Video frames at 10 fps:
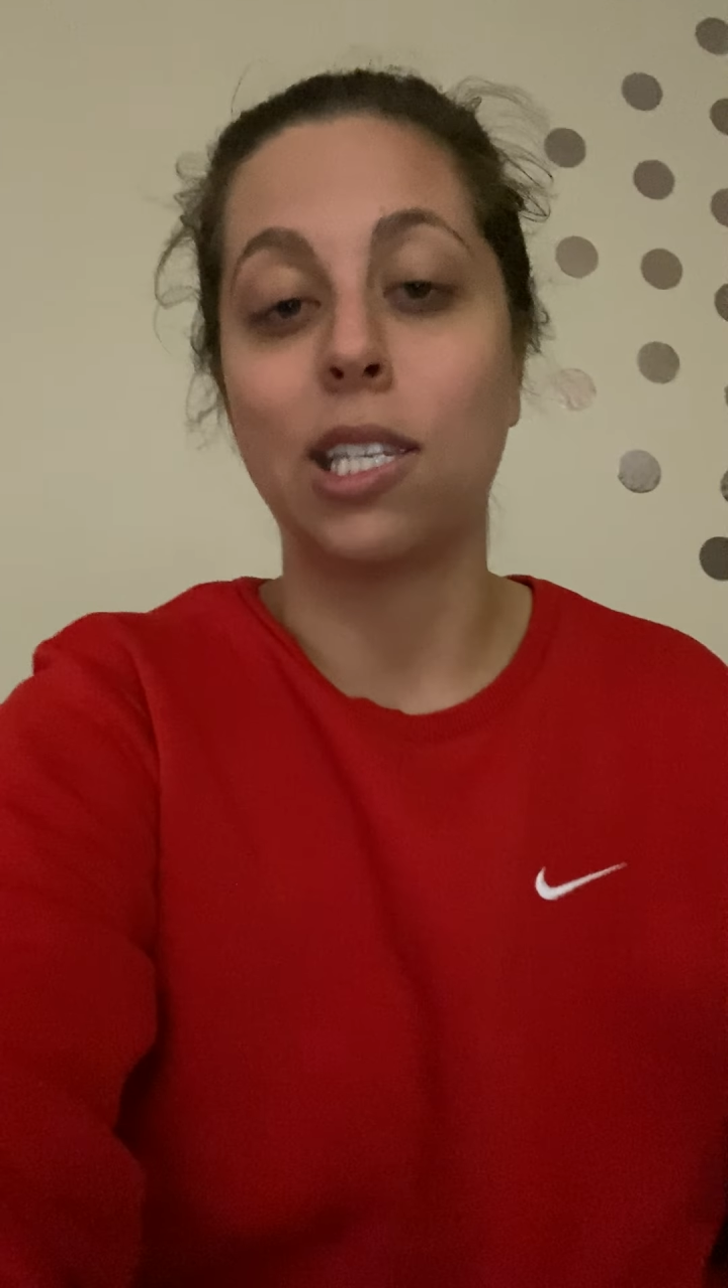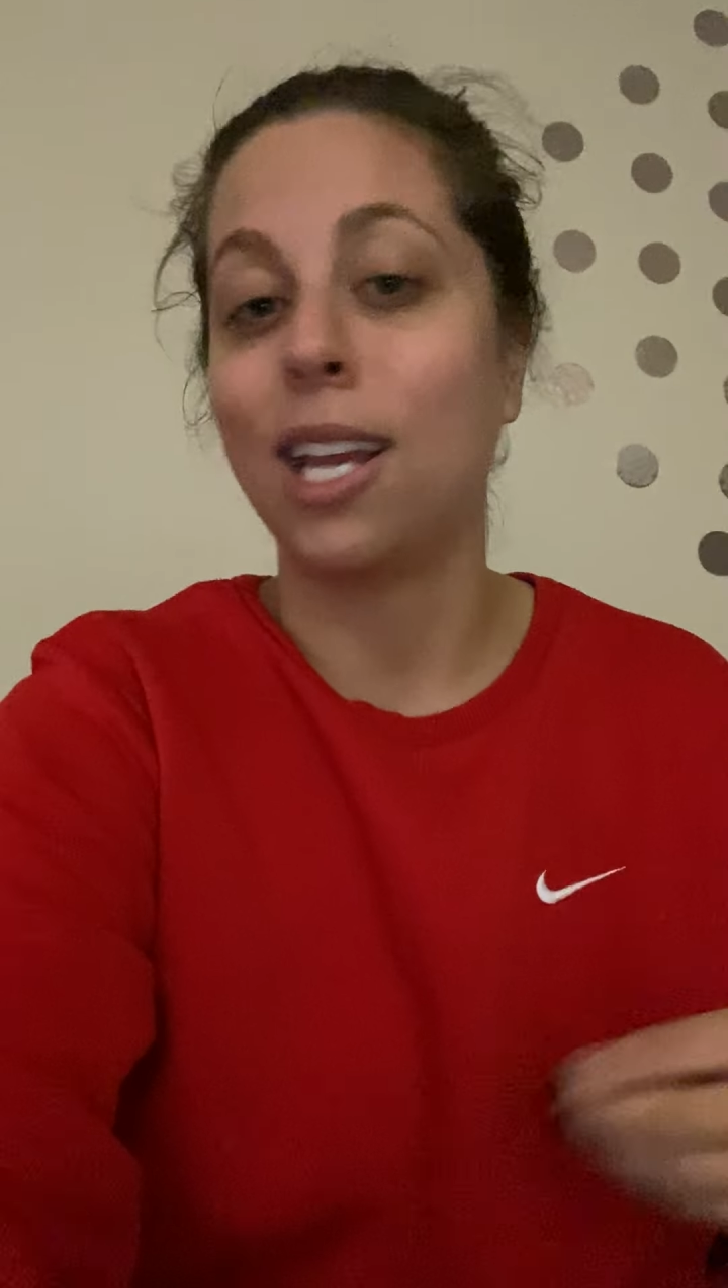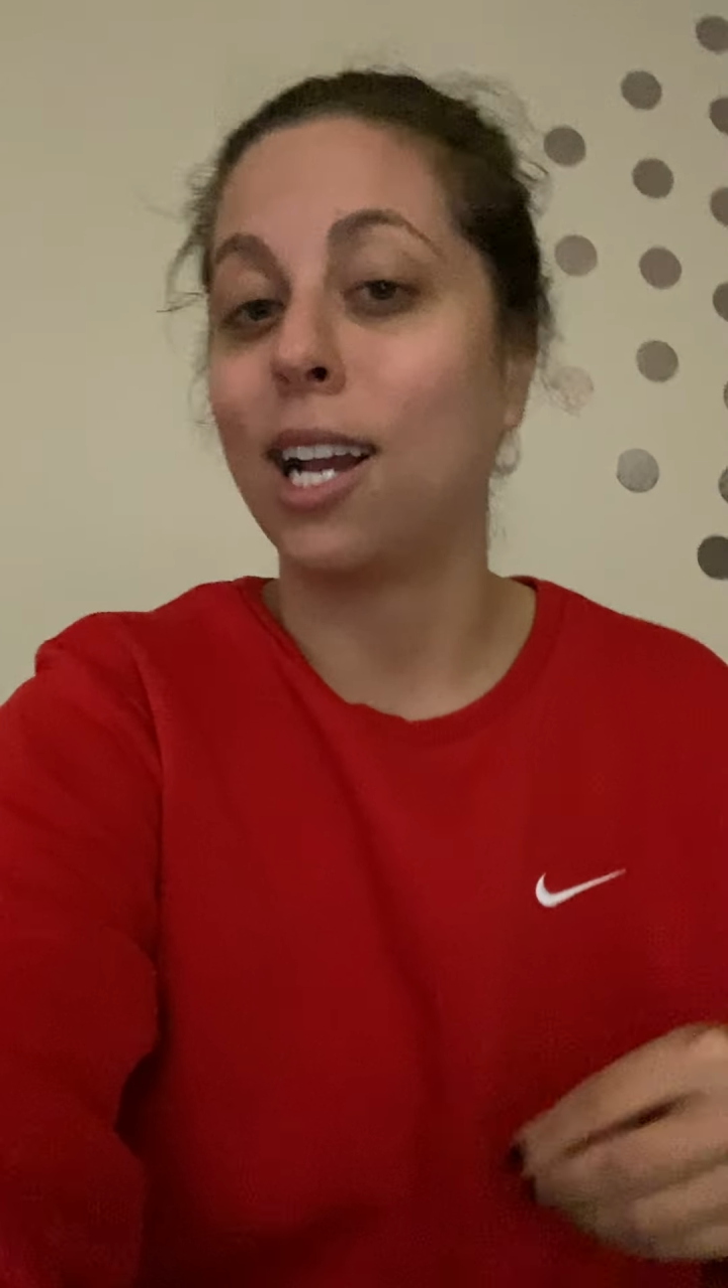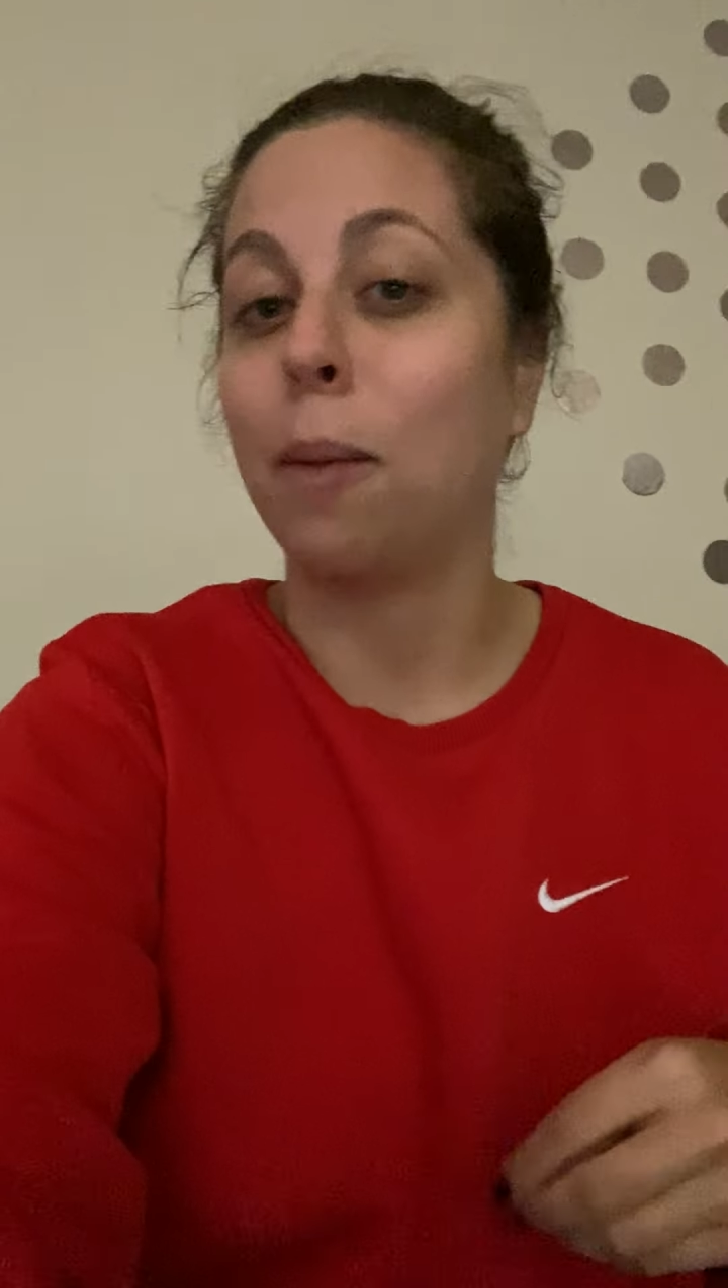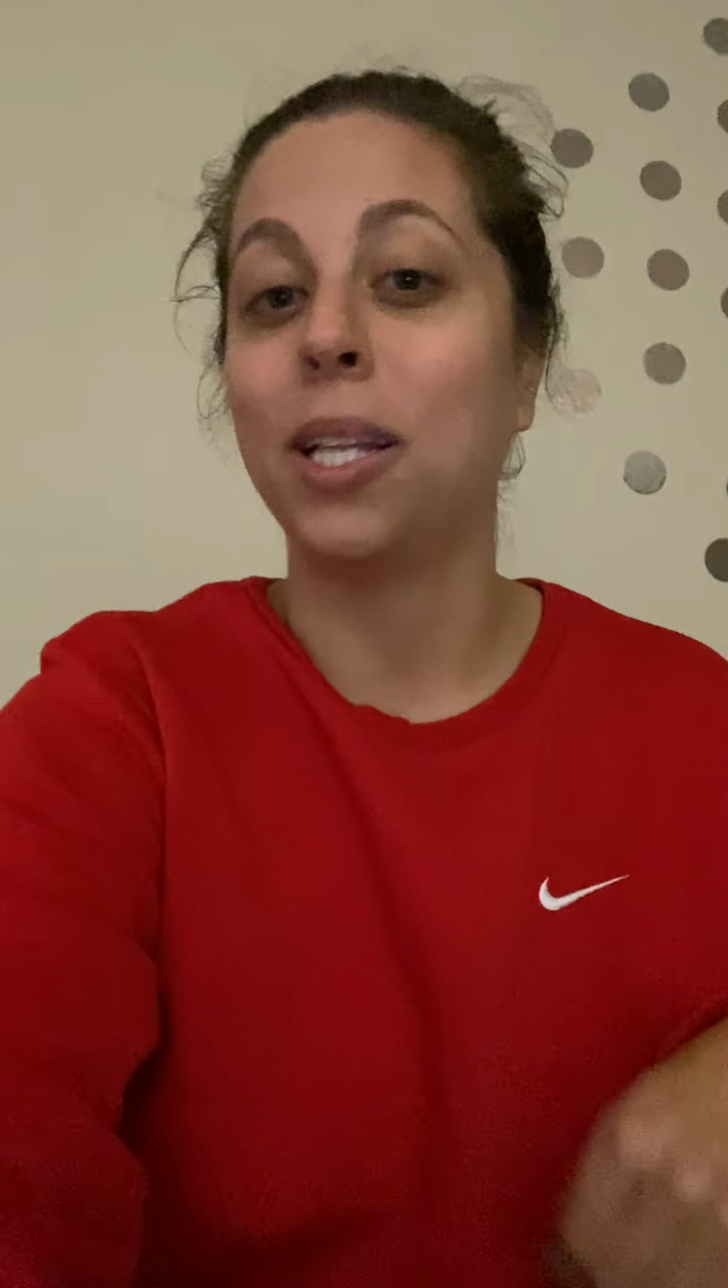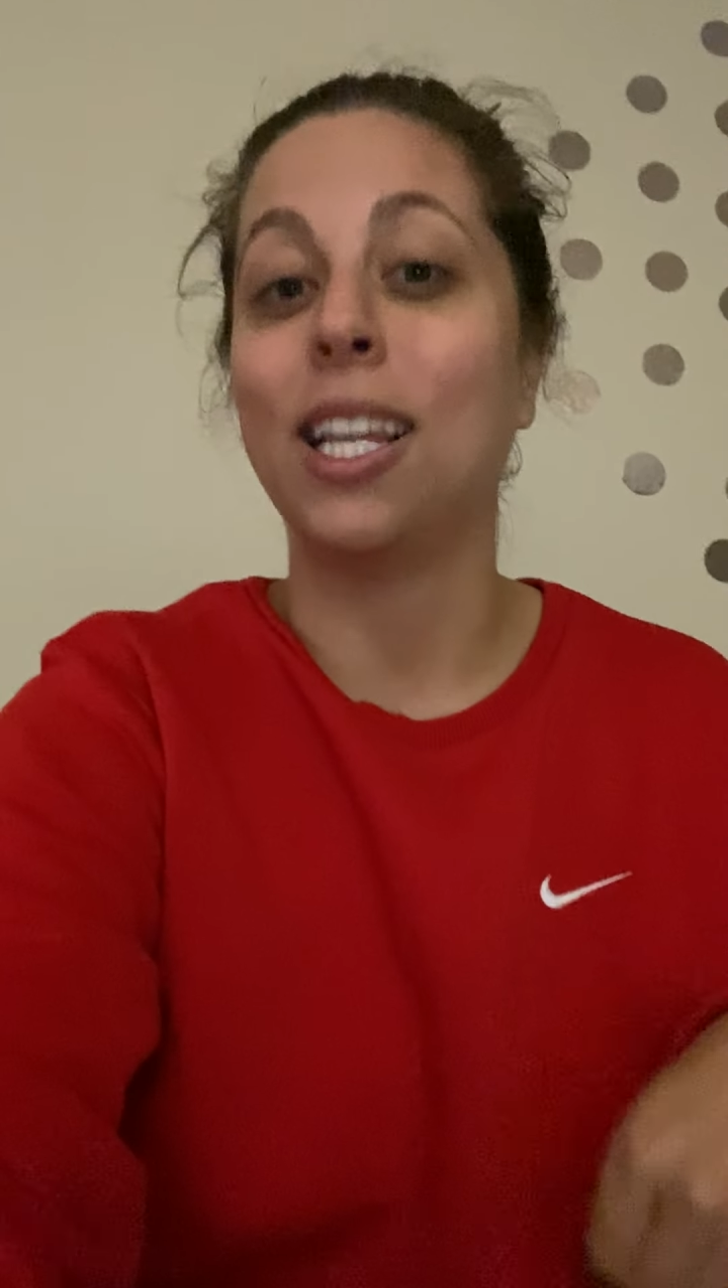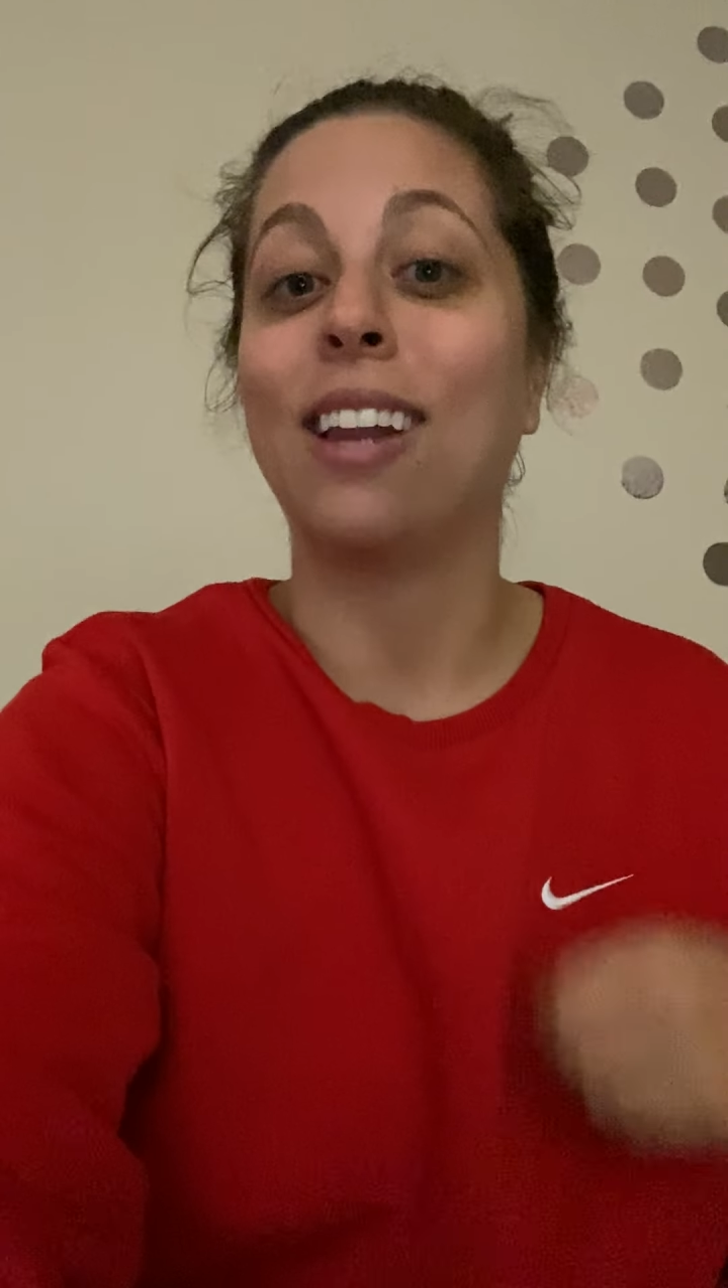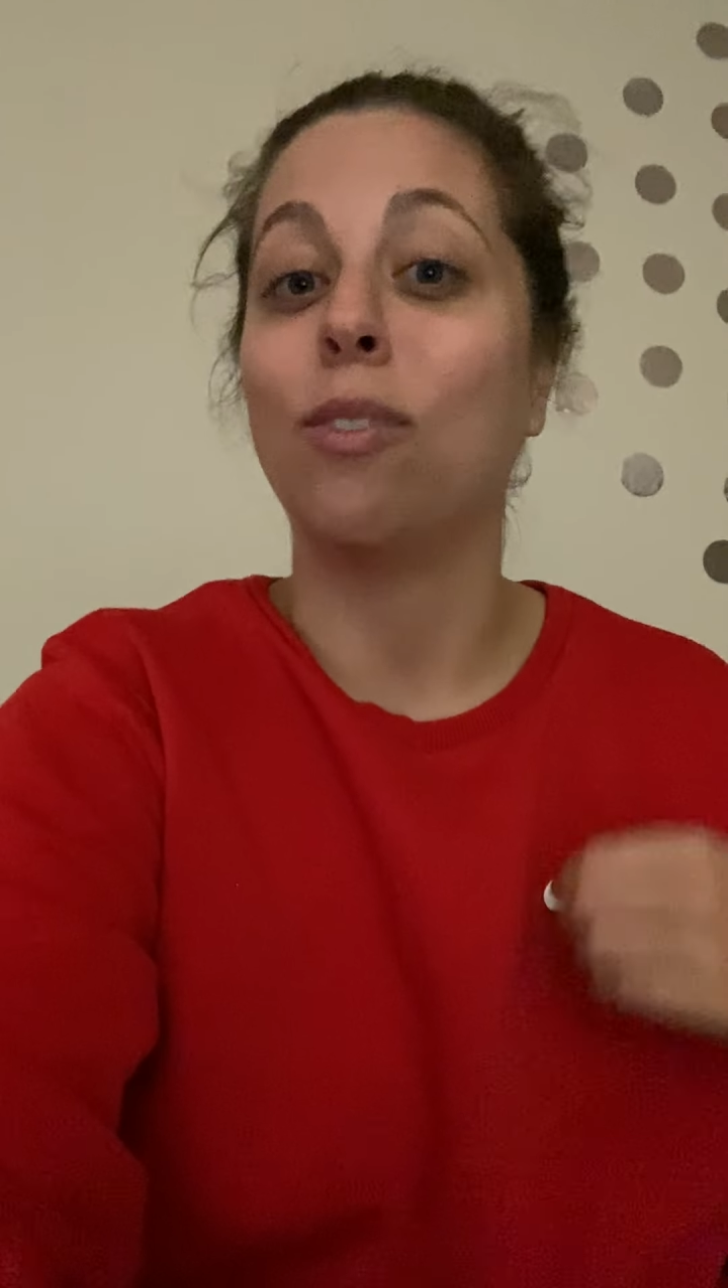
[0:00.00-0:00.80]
take up a lot